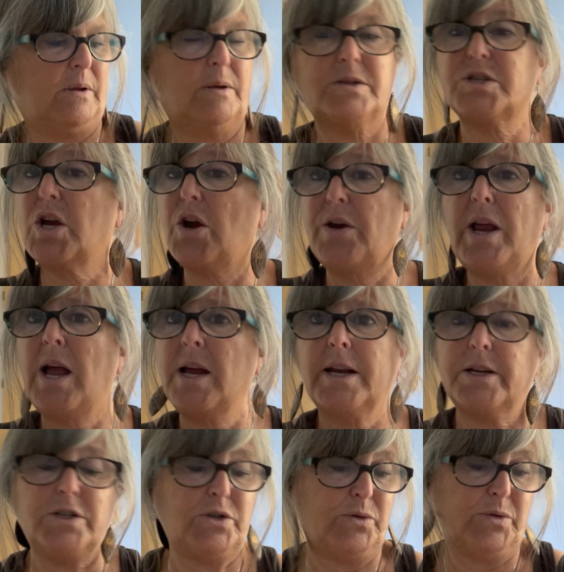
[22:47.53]
Sorry, I
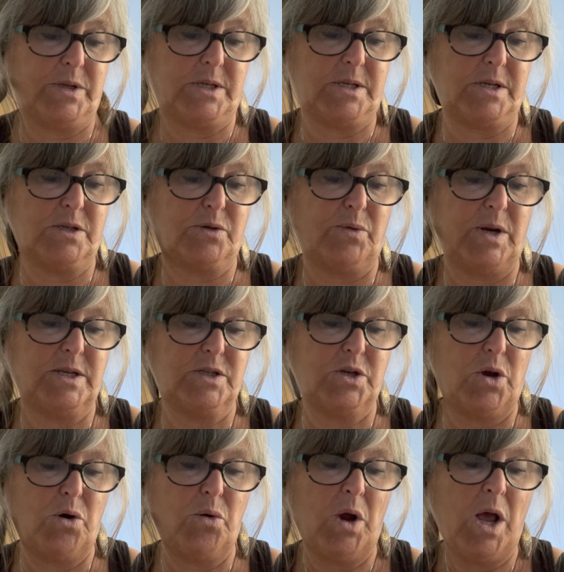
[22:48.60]
got to do this way.
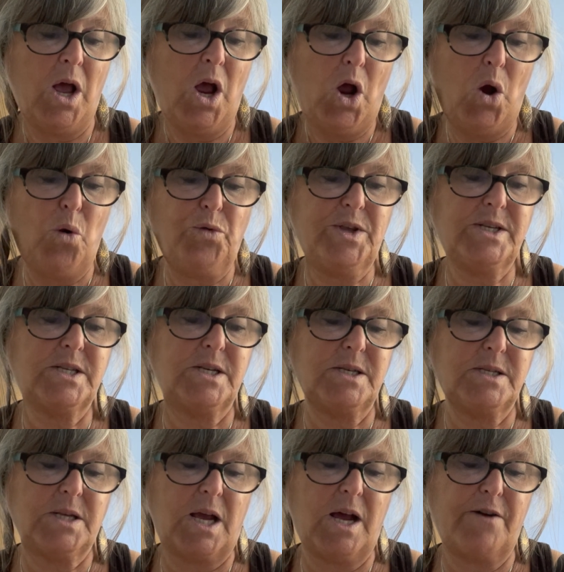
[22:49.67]
So, this
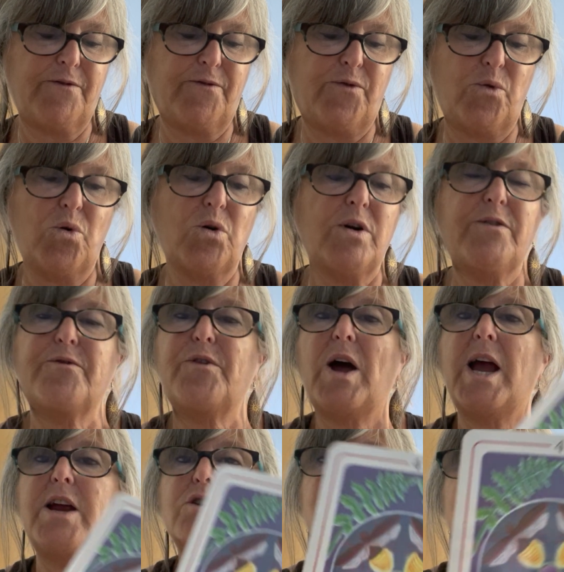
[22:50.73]
is 4 of
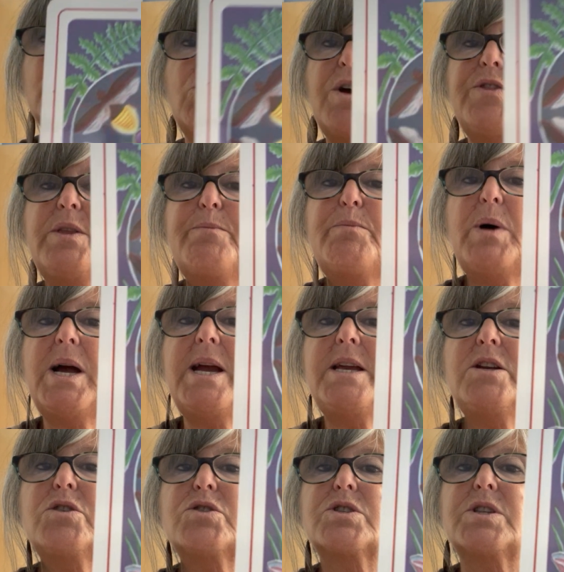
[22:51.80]
fire. So on the
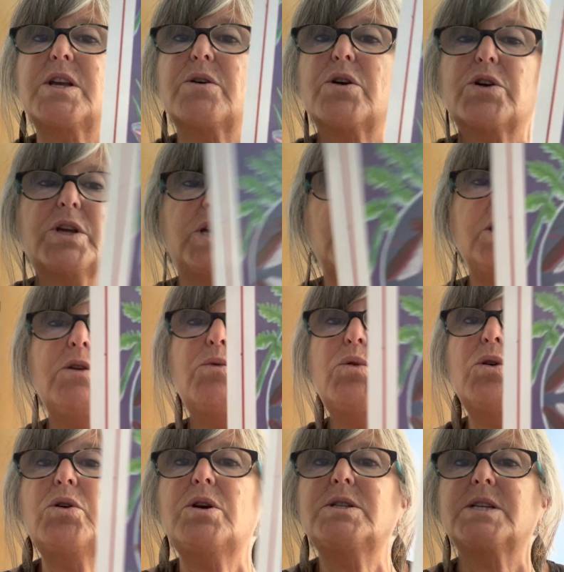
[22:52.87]
minors, there are
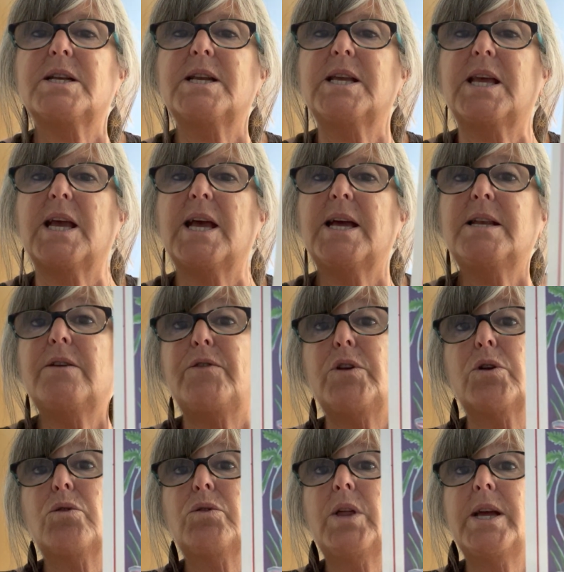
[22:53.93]
keywords. And again, if you
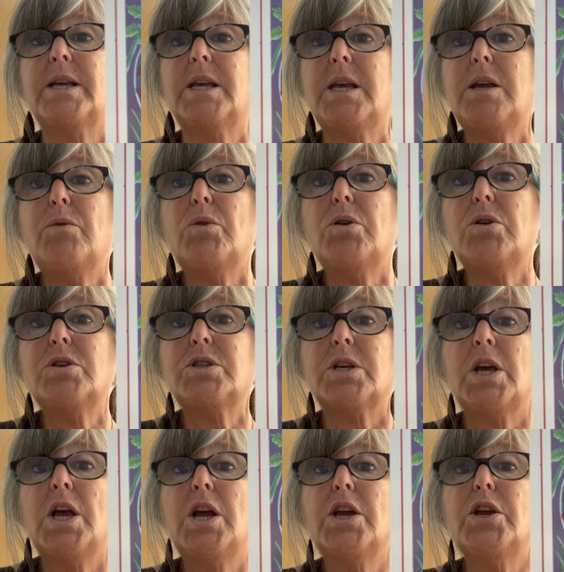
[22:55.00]
don't like keywords,
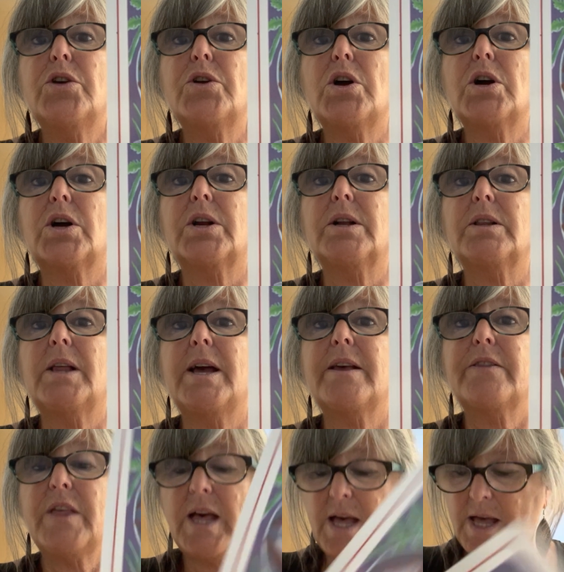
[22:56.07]
you're not going to
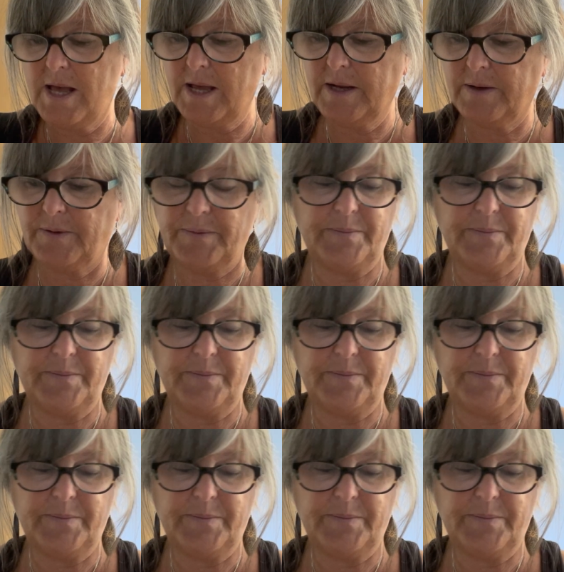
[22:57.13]
like that.